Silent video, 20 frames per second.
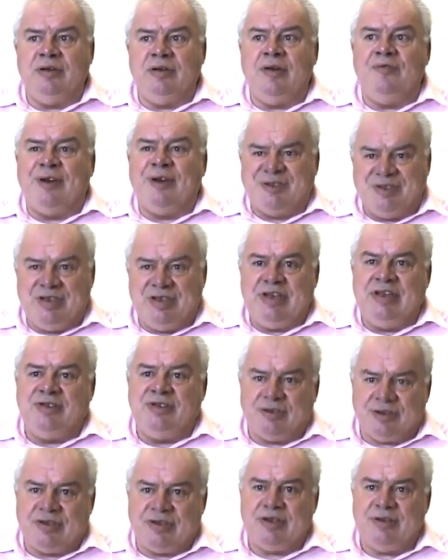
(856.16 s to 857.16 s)
vested
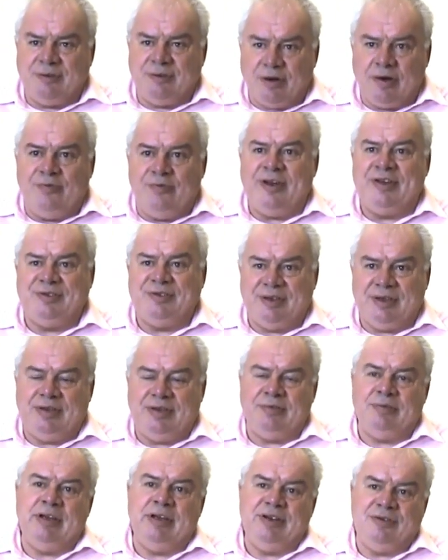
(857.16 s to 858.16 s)
interest. You've got a
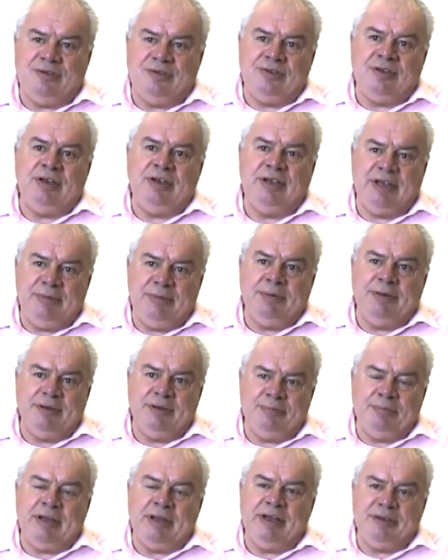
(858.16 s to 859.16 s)
vested interest in keeping
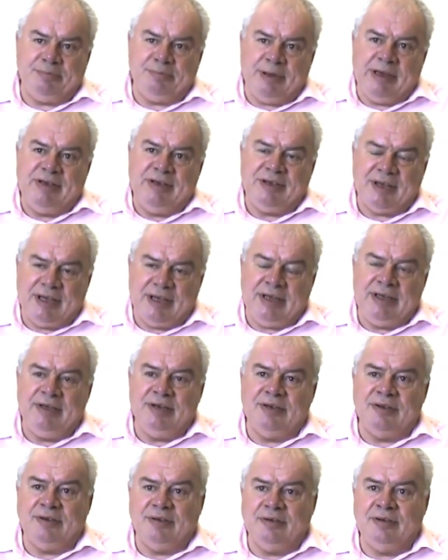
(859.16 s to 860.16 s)
the place
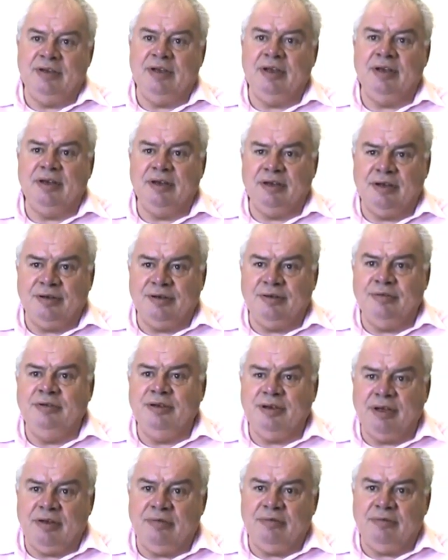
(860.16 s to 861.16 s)
maintained and
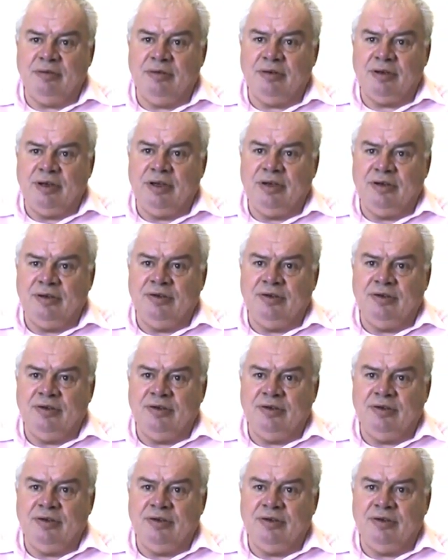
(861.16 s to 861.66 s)
looking good.